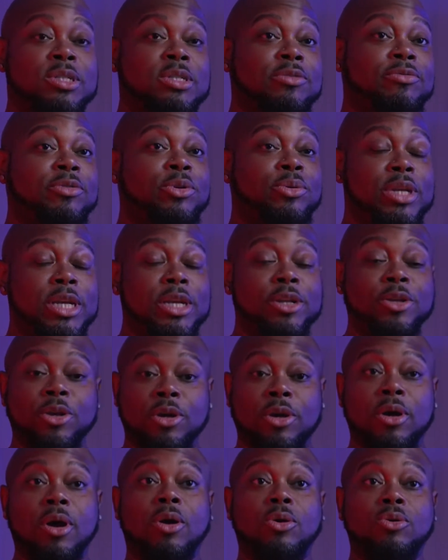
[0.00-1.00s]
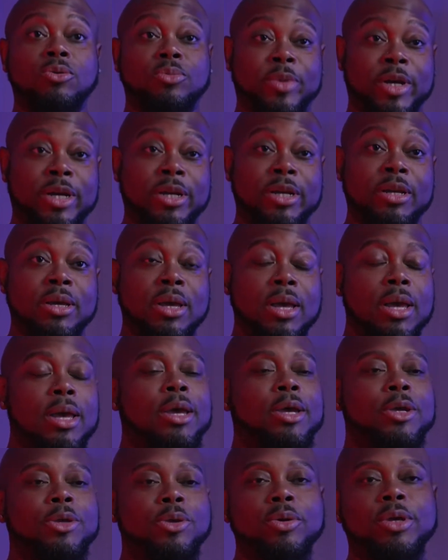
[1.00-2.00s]
If you need your own money,
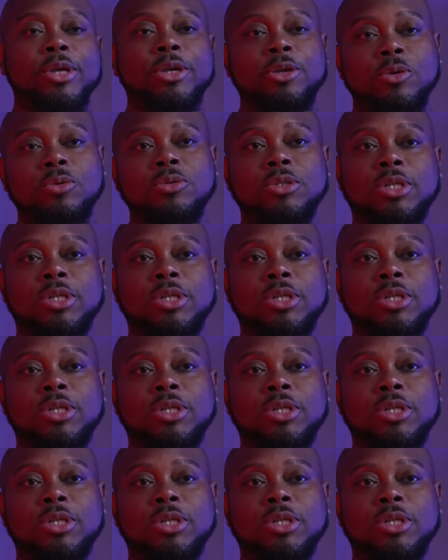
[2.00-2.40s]
you can use